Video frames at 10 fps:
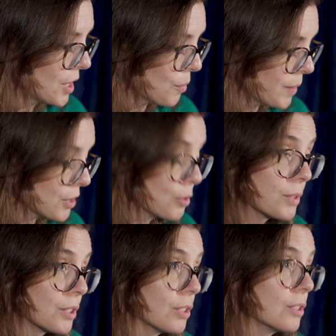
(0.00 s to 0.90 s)
When all
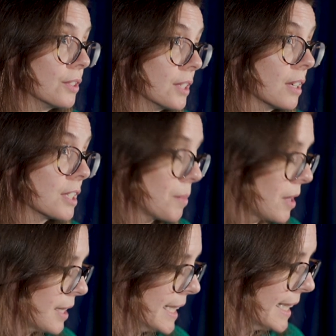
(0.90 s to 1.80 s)
was done and the yard
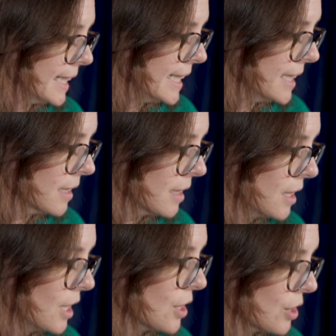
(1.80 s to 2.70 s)
sparkling clean,
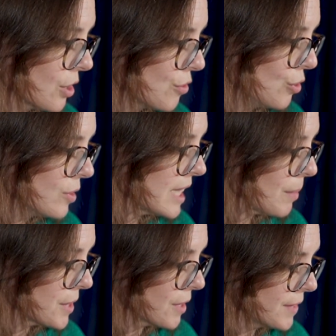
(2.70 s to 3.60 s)
Gertrude
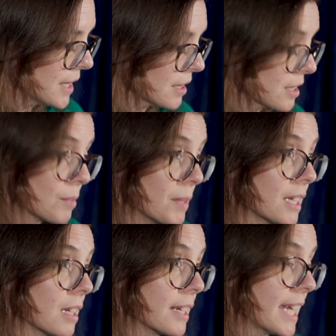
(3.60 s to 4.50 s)
snapped her fingers to
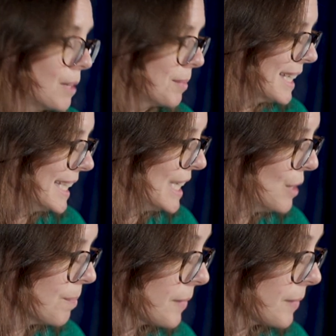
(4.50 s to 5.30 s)
make her cape gleam.